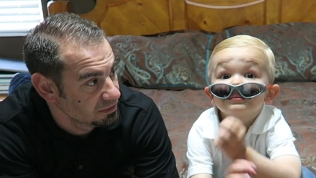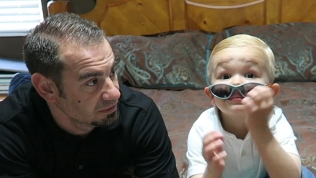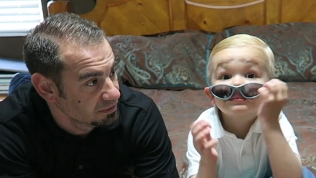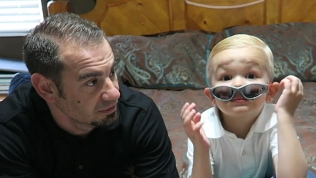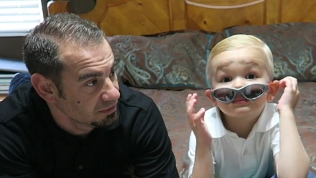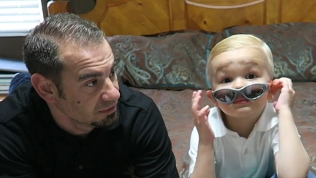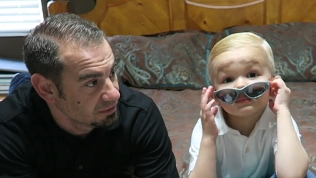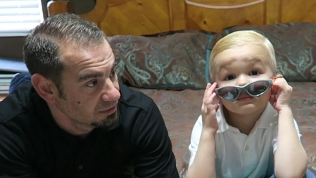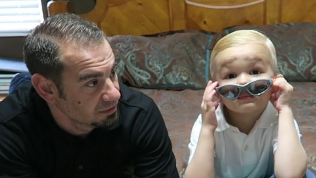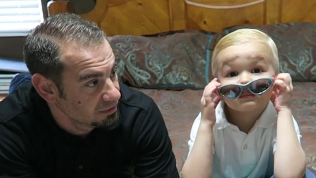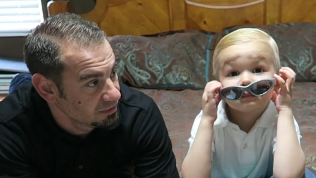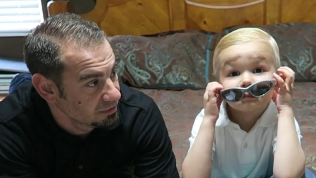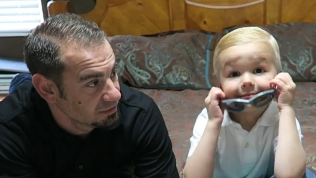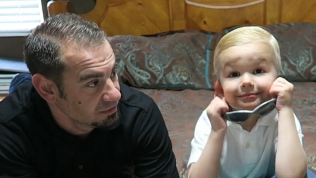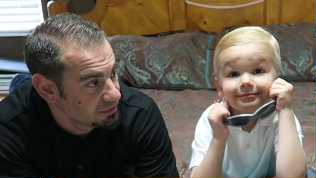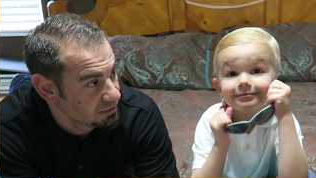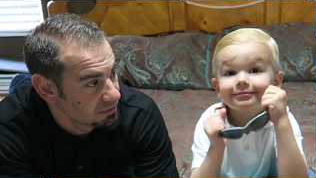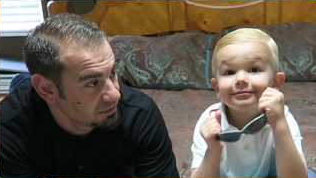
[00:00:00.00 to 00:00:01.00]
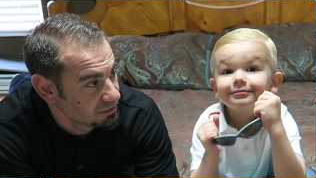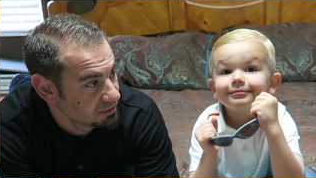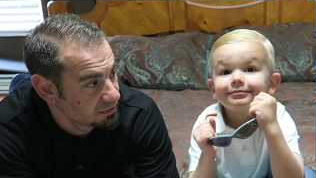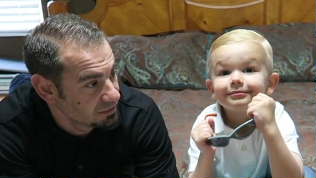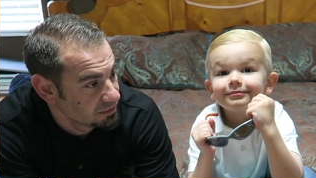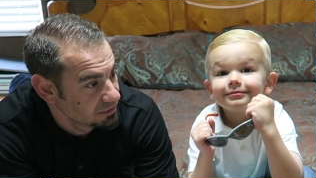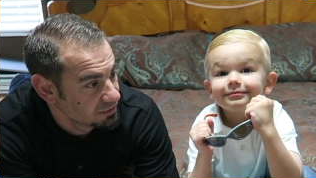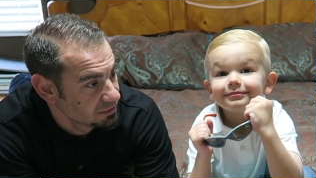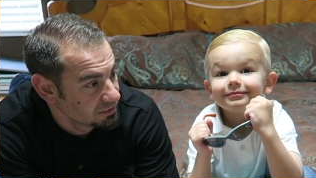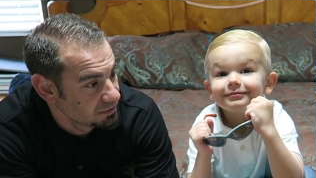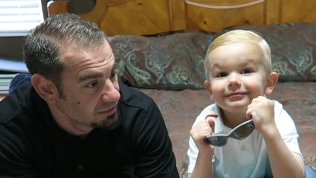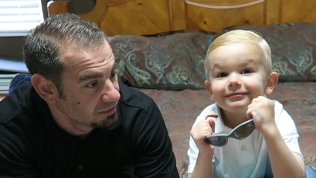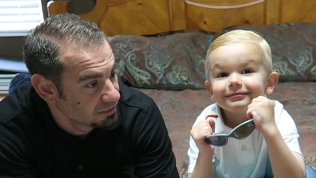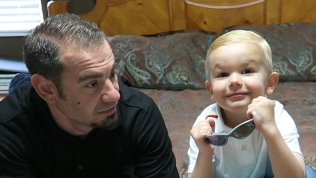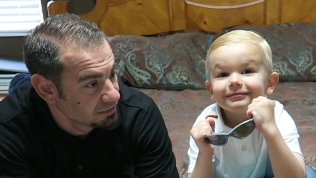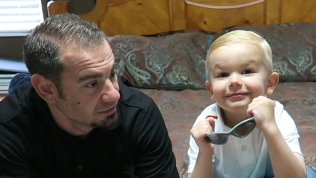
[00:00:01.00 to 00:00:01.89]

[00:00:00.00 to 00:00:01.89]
No one is speaking in this clip.